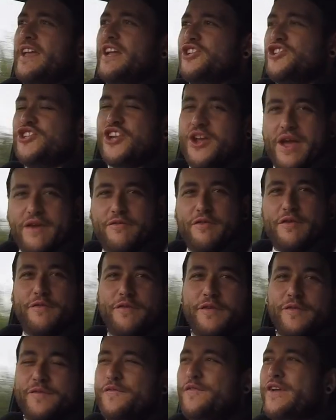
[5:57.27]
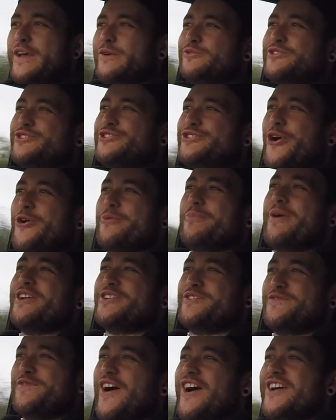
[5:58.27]
Do you know, everything feels so
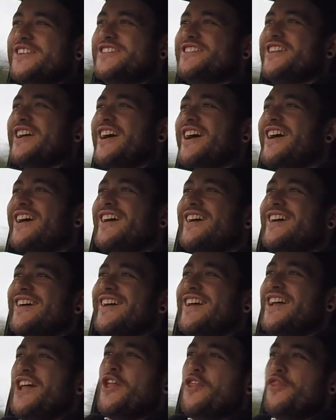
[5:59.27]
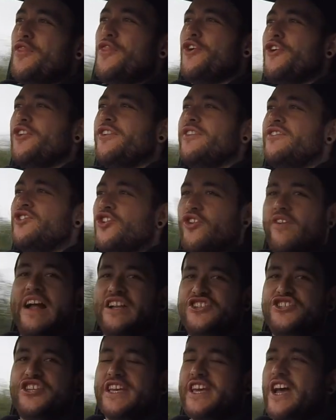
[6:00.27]
much faster than you're
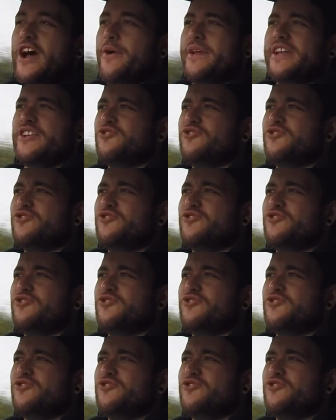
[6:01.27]
actually going.